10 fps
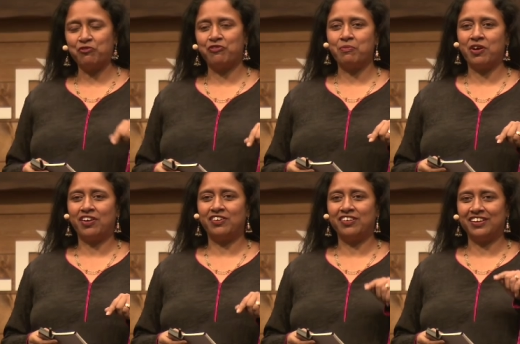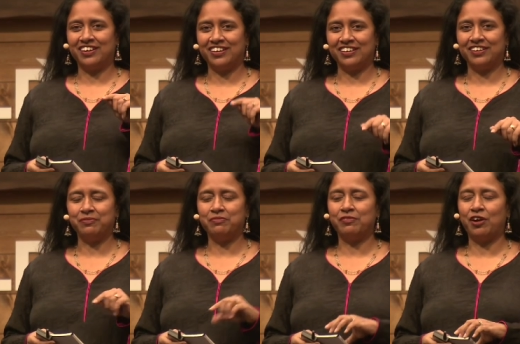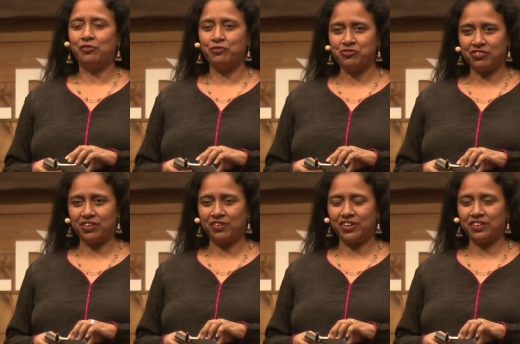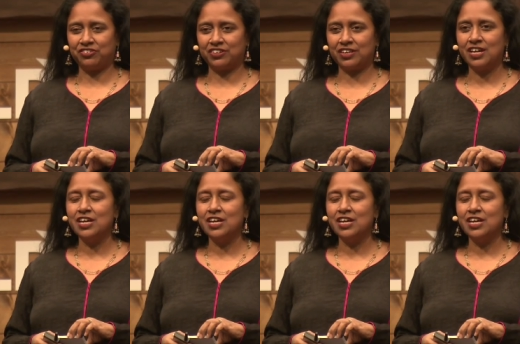from our, uh, our future generation.